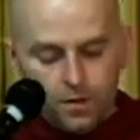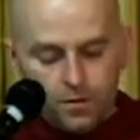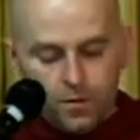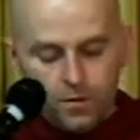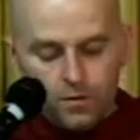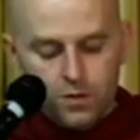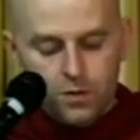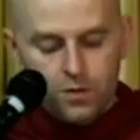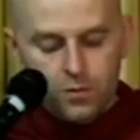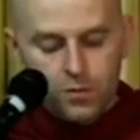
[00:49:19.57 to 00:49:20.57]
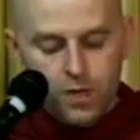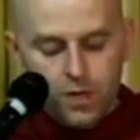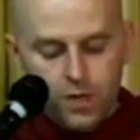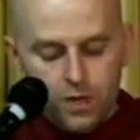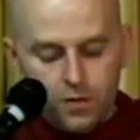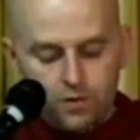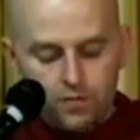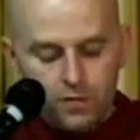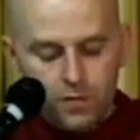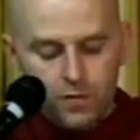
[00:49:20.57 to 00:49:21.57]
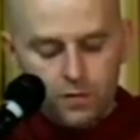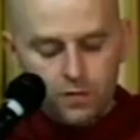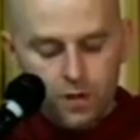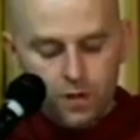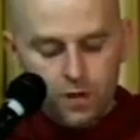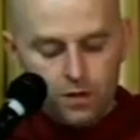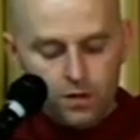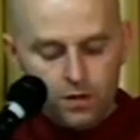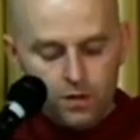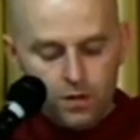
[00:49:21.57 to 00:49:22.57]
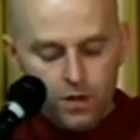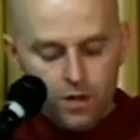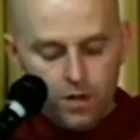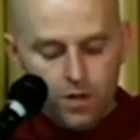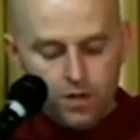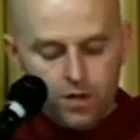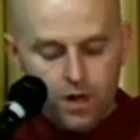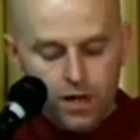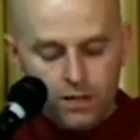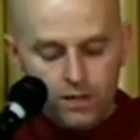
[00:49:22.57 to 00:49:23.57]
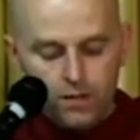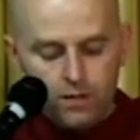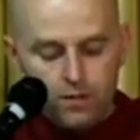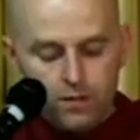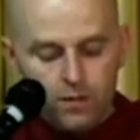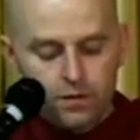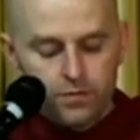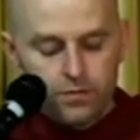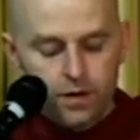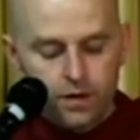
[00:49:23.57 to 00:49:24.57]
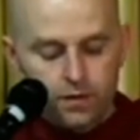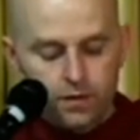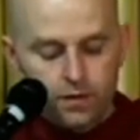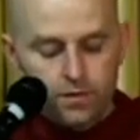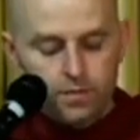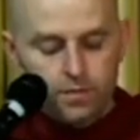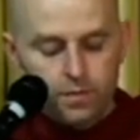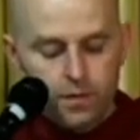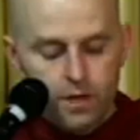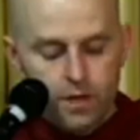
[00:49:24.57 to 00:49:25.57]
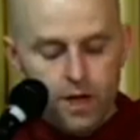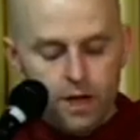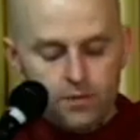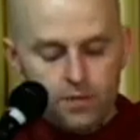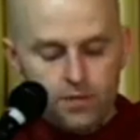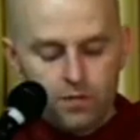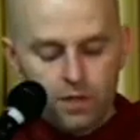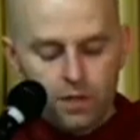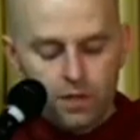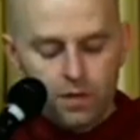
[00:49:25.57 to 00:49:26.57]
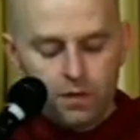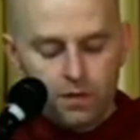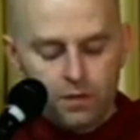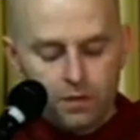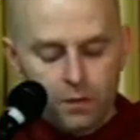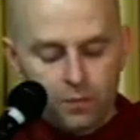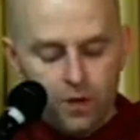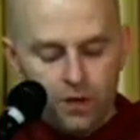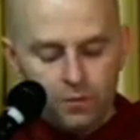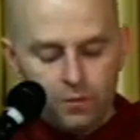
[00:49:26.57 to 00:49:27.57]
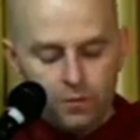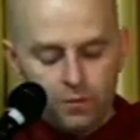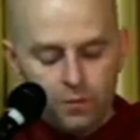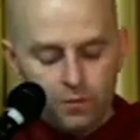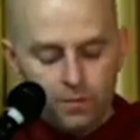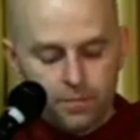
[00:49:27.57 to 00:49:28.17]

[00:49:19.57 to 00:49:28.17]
Those in whom shame and fear of wrong are not consistently found, have deviated from the bright root,